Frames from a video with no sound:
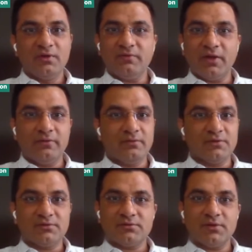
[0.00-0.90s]
5
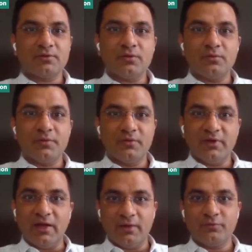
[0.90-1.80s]
years, it could be
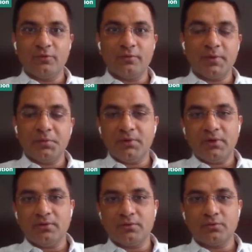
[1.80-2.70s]
only a handful of people
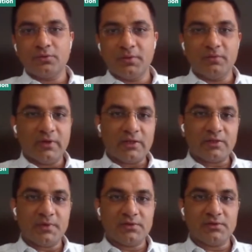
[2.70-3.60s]
and it could be very
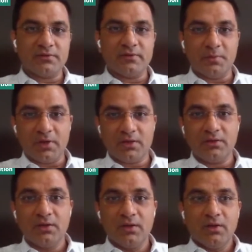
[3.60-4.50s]
expensive in the market.